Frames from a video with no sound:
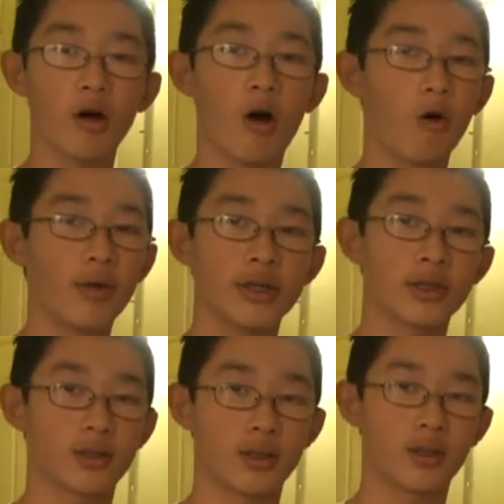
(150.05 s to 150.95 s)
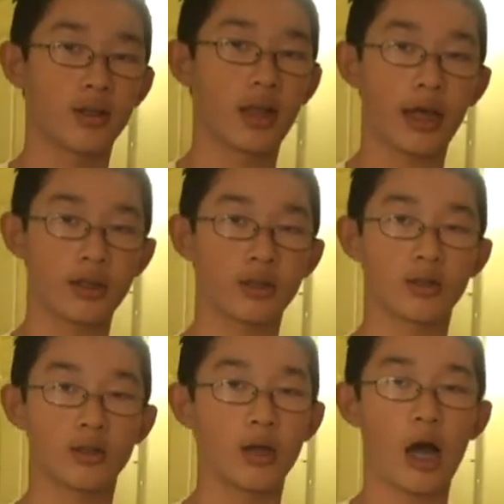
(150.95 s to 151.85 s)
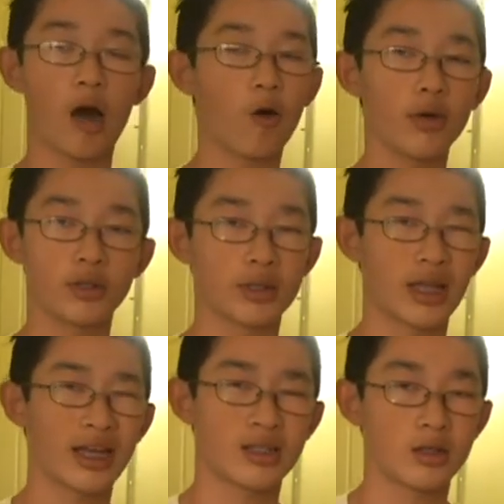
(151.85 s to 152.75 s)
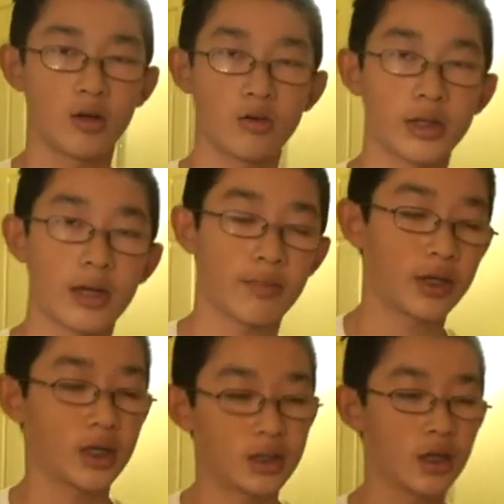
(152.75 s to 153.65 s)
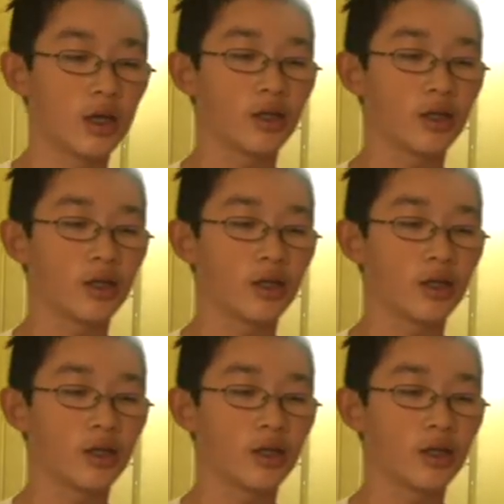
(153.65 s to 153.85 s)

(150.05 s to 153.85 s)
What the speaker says: always liked GhostHand because